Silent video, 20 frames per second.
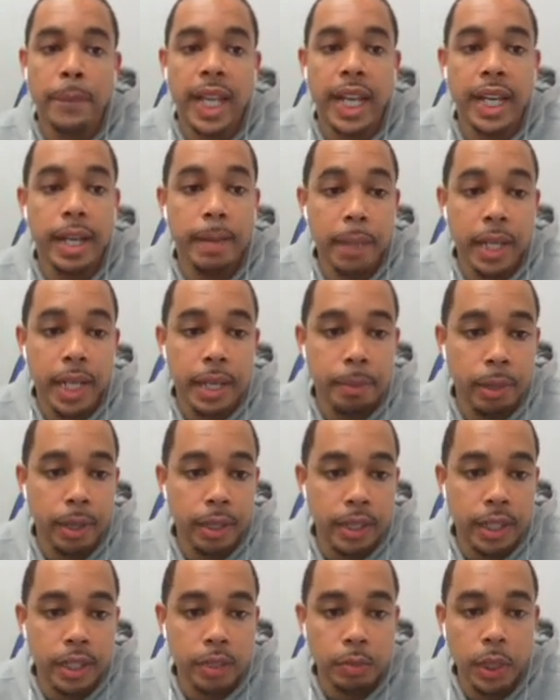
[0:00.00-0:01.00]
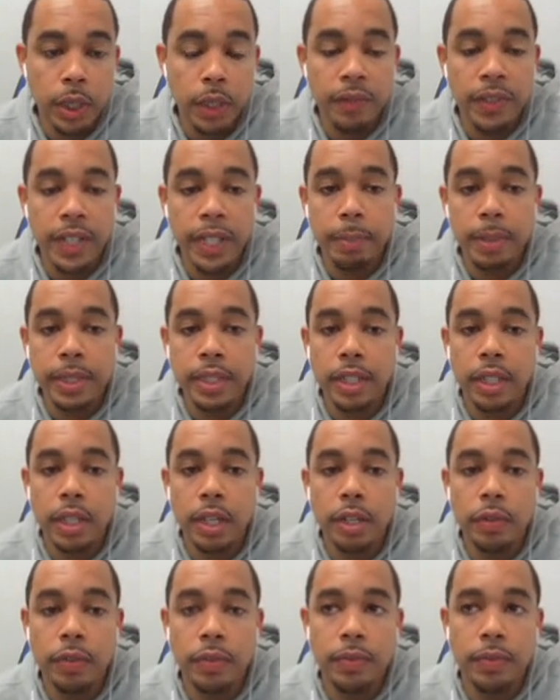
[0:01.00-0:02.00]
And then Moneyballer as well, 50%
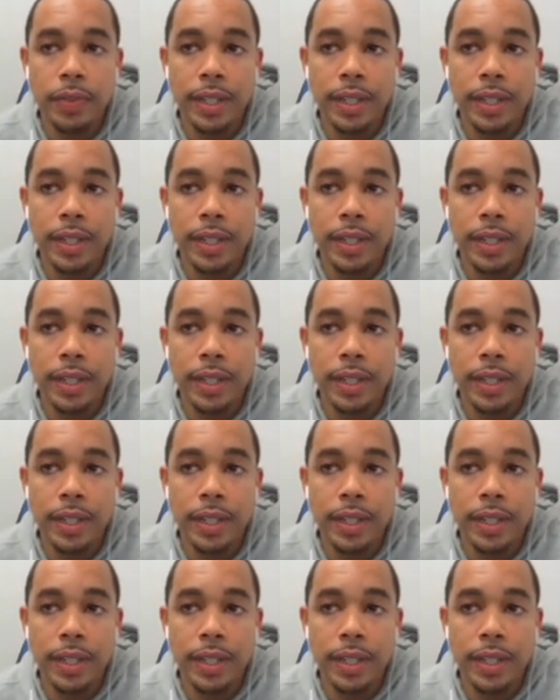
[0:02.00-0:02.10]
off.